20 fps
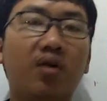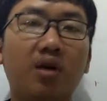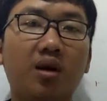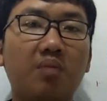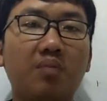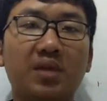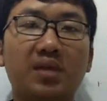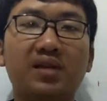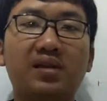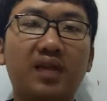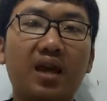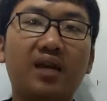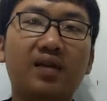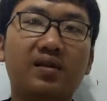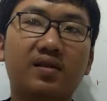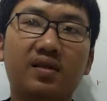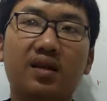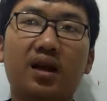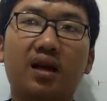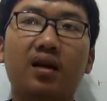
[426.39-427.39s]

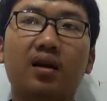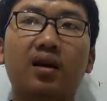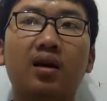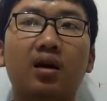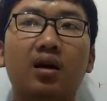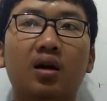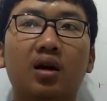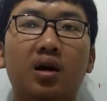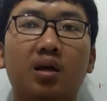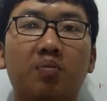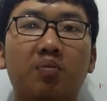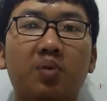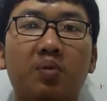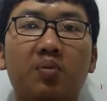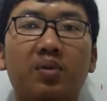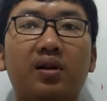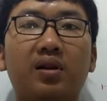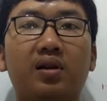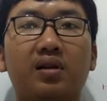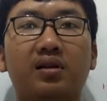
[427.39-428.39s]
mistakes that
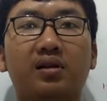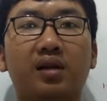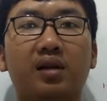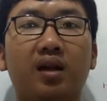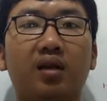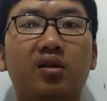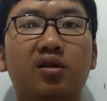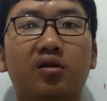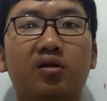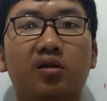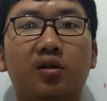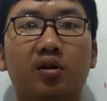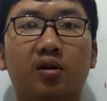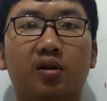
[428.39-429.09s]
people tend to